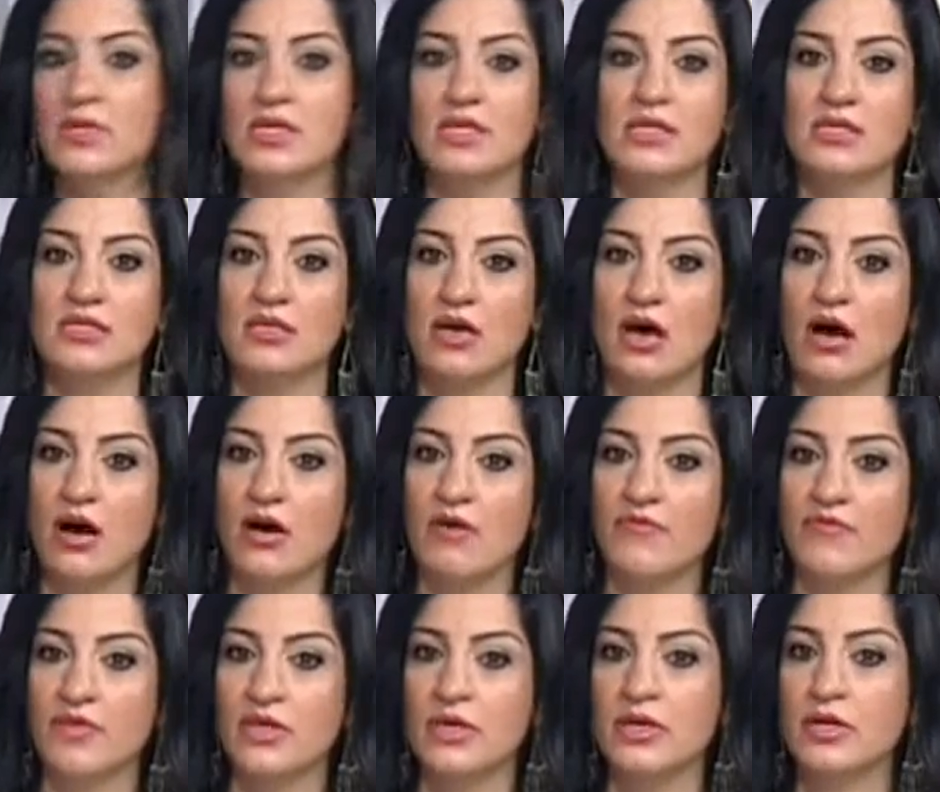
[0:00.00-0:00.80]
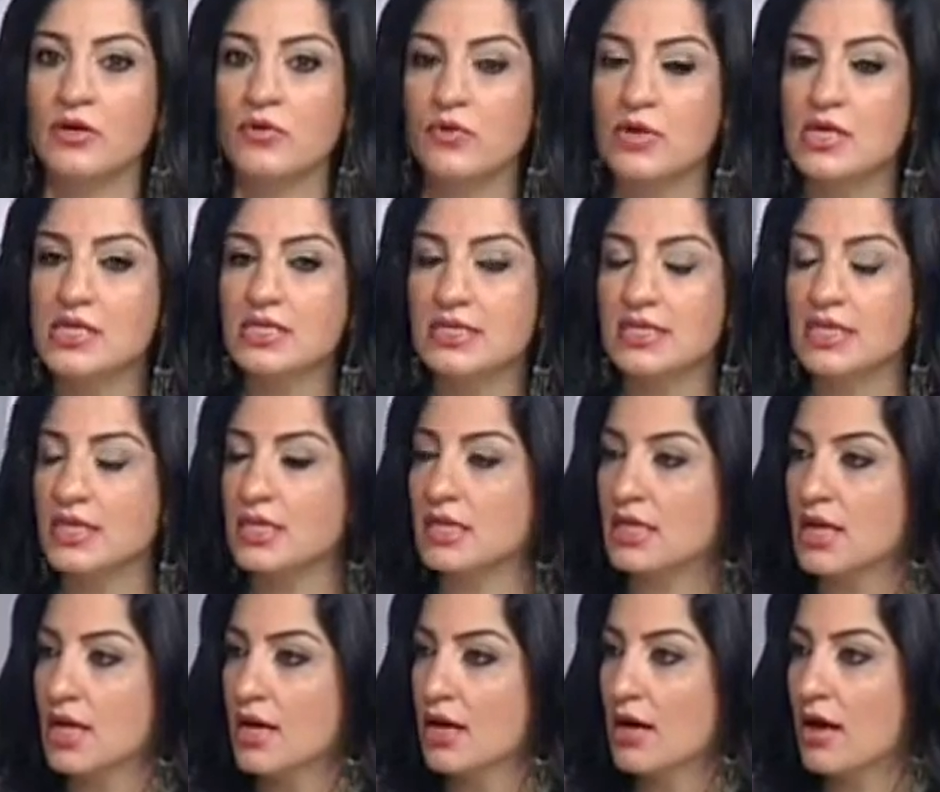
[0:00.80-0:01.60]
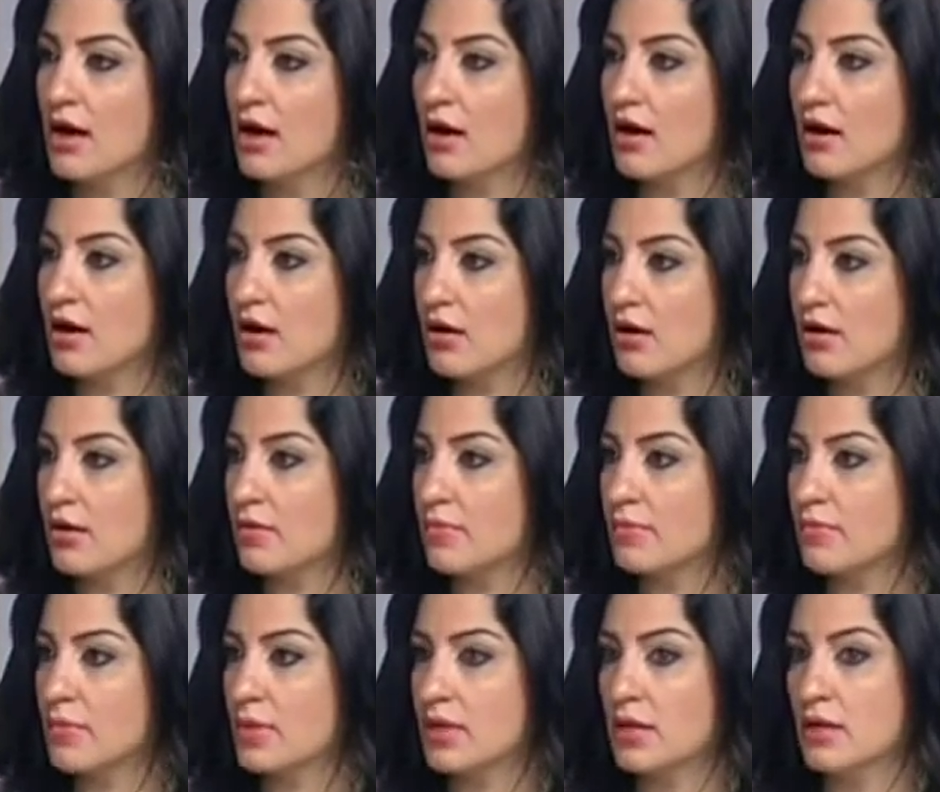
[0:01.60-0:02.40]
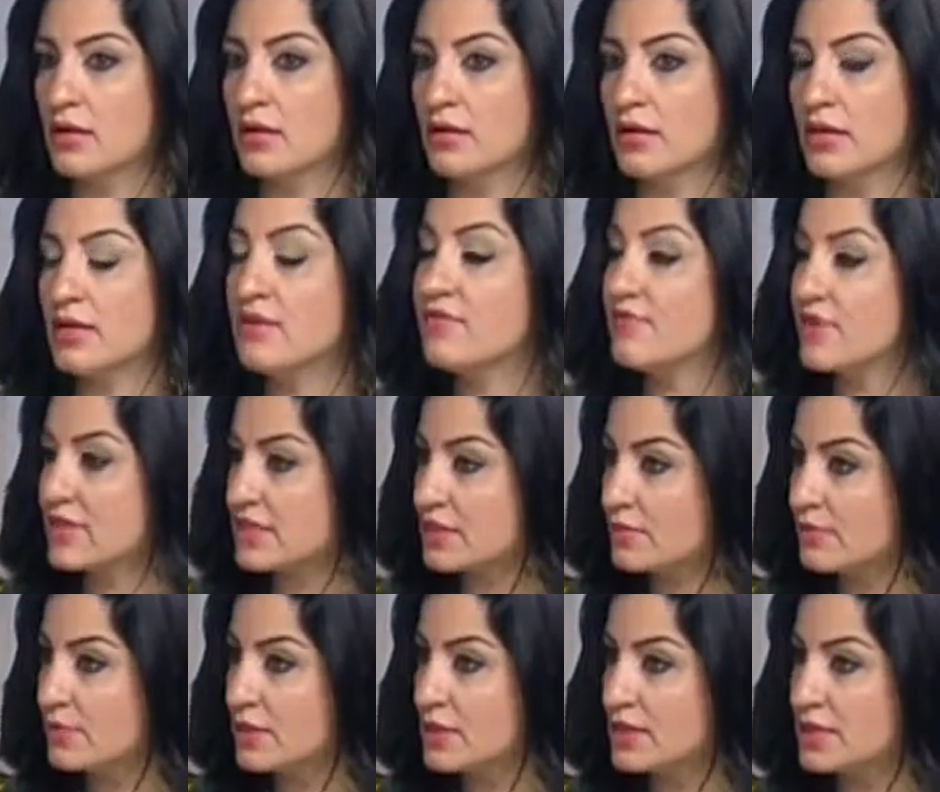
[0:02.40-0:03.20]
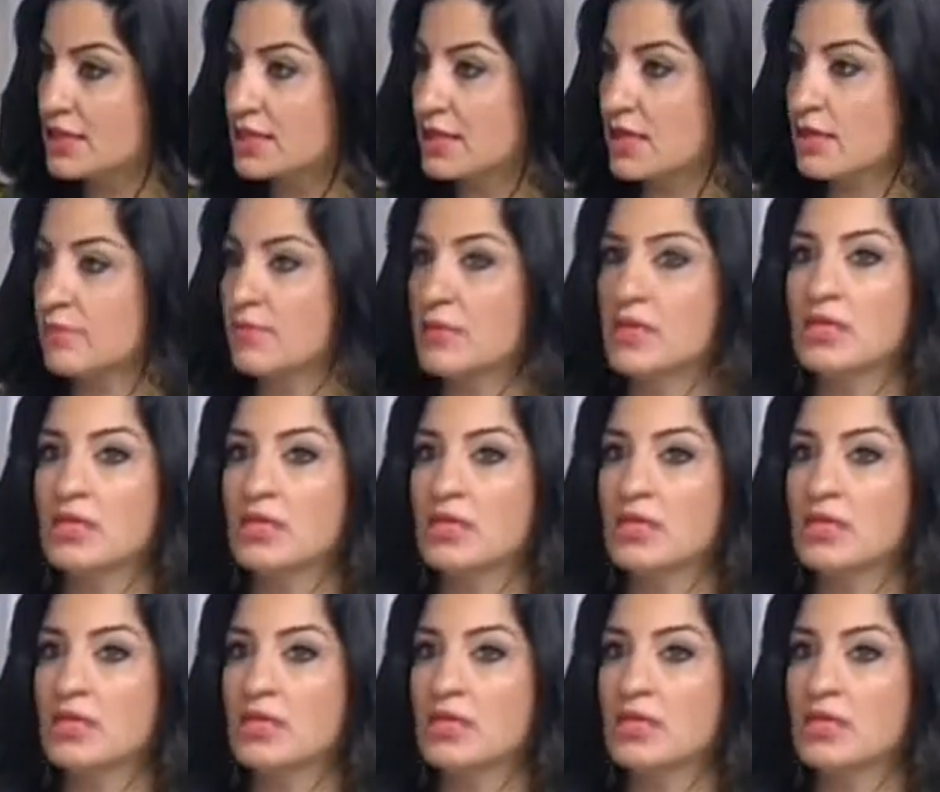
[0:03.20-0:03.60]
means of increasing investments,